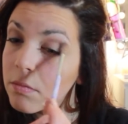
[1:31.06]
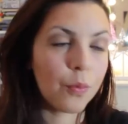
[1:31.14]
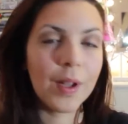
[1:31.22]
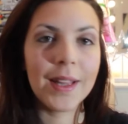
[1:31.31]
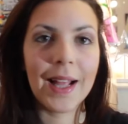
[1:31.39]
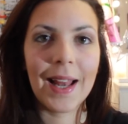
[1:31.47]

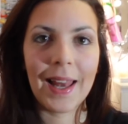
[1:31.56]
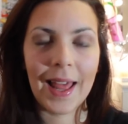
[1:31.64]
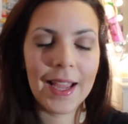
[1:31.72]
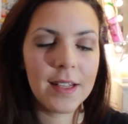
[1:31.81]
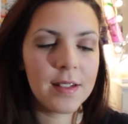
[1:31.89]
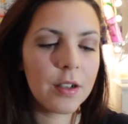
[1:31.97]
with a
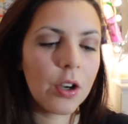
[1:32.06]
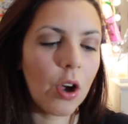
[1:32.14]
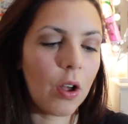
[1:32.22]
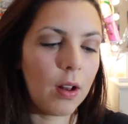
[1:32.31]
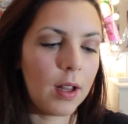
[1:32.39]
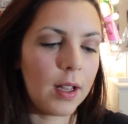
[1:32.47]
lighter
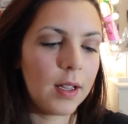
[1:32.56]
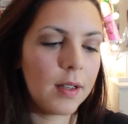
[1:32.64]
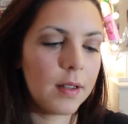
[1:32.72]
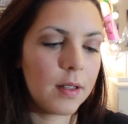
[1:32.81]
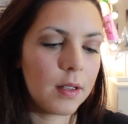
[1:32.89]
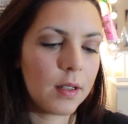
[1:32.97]
color,
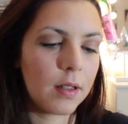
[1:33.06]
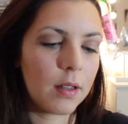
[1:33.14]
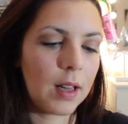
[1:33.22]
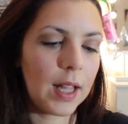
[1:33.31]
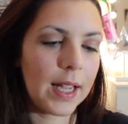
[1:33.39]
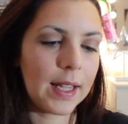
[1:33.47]

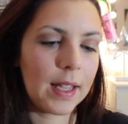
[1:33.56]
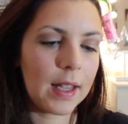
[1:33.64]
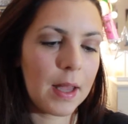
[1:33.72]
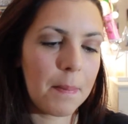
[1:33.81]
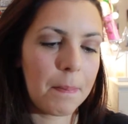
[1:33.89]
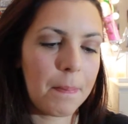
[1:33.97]
like
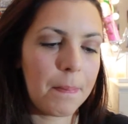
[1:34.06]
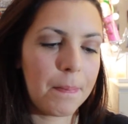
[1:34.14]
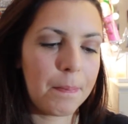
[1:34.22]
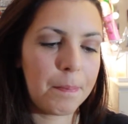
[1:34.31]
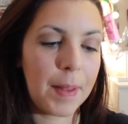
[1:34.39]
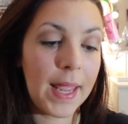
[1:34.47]
a
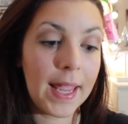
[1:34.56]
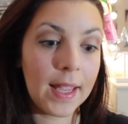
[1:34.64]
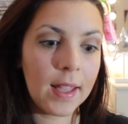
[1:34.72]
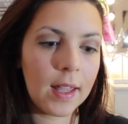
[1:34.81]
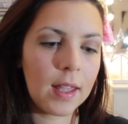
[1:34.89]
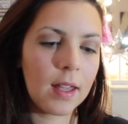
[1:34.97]

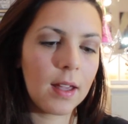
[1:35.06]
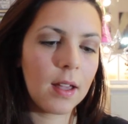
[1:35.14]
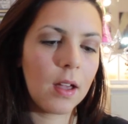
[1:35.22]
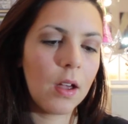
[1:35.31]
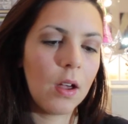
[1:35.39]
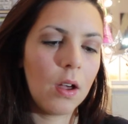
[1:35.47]
pink
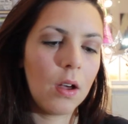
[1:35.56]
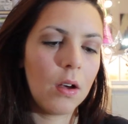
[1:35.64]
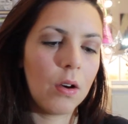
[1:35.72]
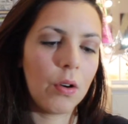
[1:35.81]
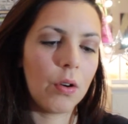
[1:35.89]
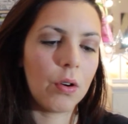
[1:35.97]

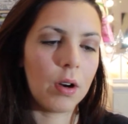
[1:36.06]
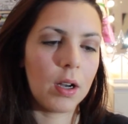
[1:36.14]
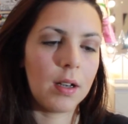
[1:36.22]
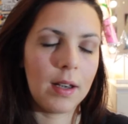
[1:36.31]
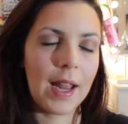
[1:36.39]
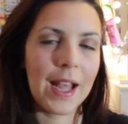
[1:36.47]
or
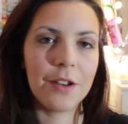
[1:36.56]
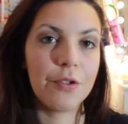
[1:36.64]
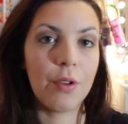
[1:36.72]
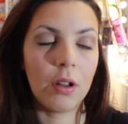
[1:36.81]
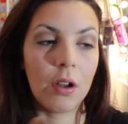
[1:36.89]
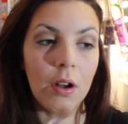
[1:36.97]
a
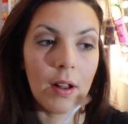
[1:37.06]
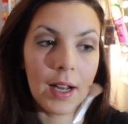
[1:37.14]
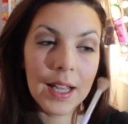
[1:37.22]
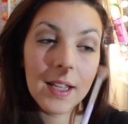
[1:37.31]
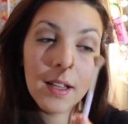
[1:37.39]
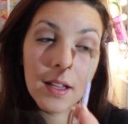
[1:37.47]
natural
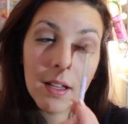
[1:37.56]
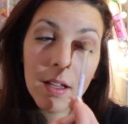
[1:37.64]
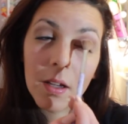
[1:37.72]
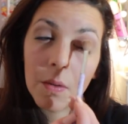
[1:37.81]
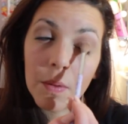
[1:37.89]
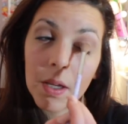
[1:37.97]
color.
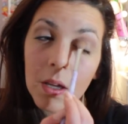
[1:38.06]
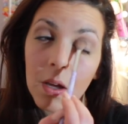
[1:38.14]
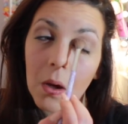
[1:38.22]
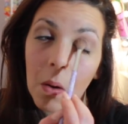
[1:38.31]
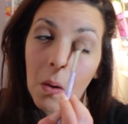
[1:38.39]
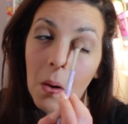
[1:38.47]
We
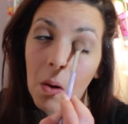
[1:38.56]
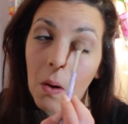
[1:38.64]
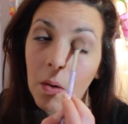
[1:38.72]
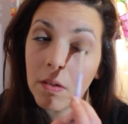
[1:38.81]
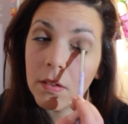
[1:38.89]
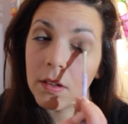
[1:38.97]
go
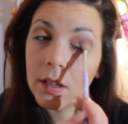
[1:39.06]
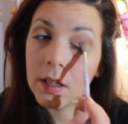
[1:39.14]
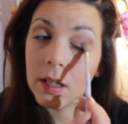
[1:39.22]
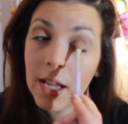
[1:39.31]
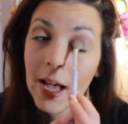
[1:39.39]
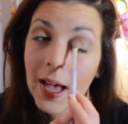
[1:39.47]
on
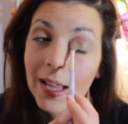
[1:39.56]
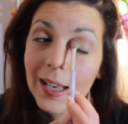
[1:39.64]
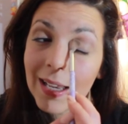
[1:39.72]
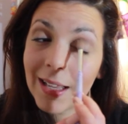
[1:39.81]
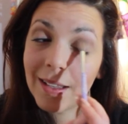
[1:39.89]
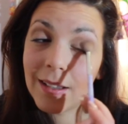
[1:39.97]
the
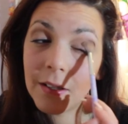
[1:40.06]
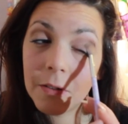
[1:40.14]
eyelid